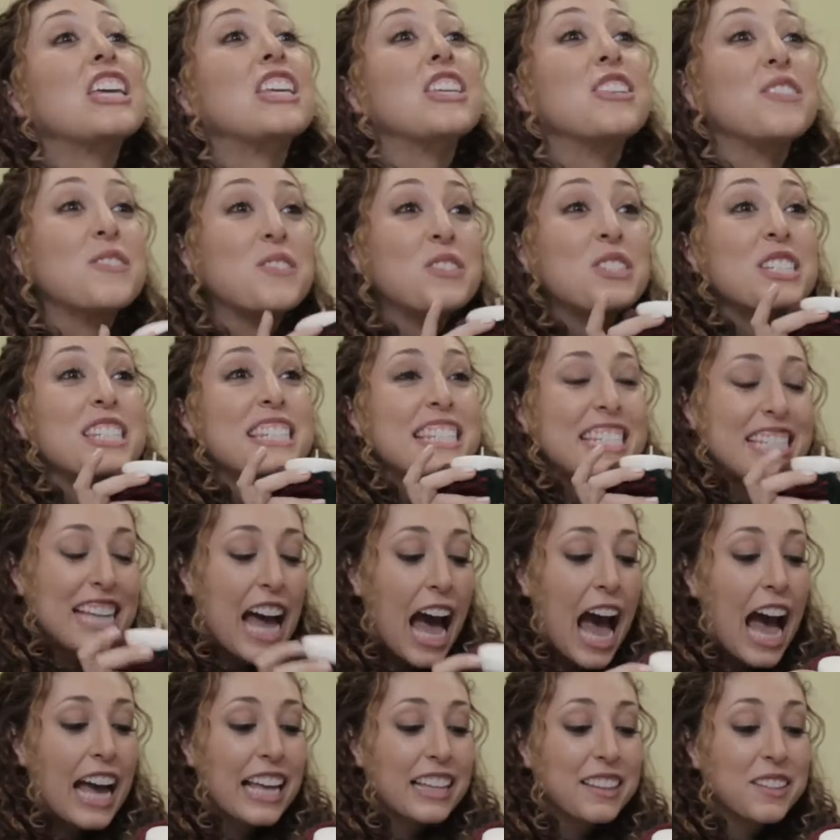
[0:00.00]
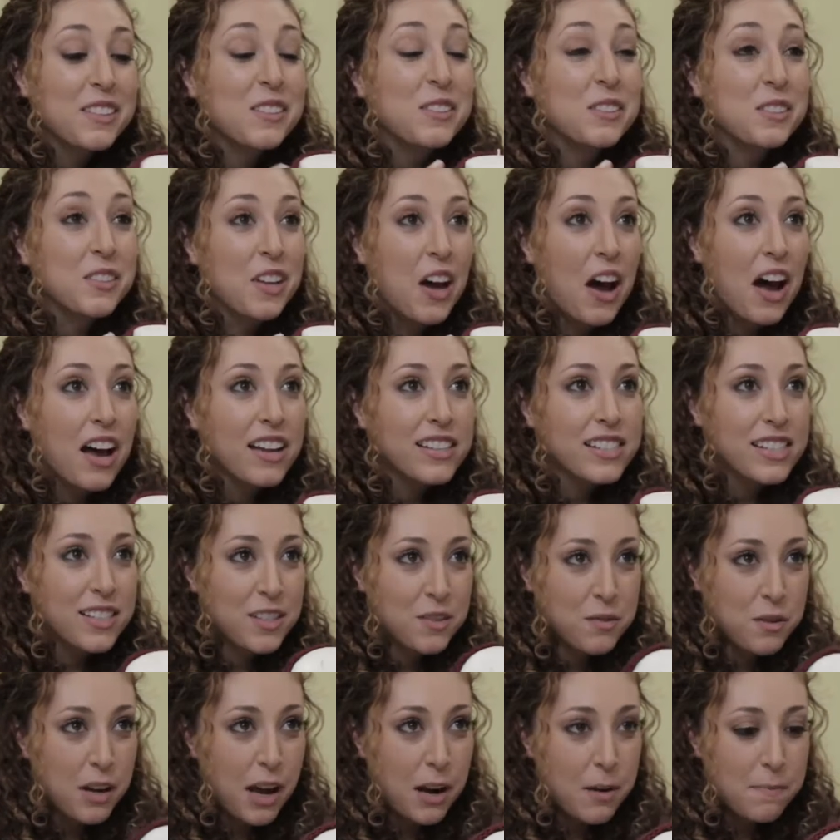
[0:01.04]
You just tie little knots and
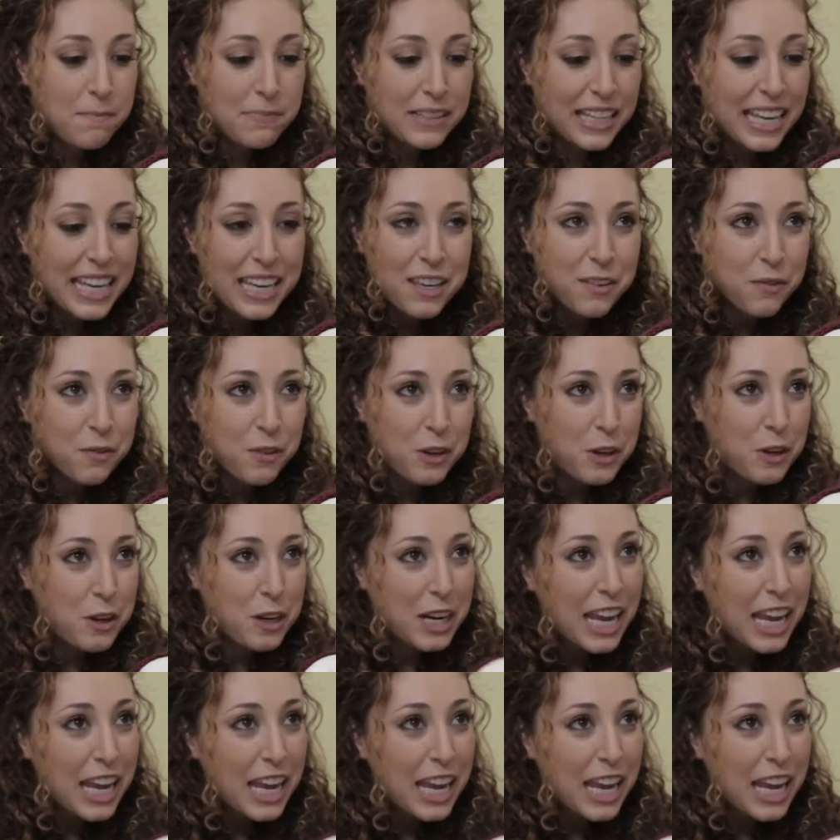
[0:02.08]
you got a blanket for your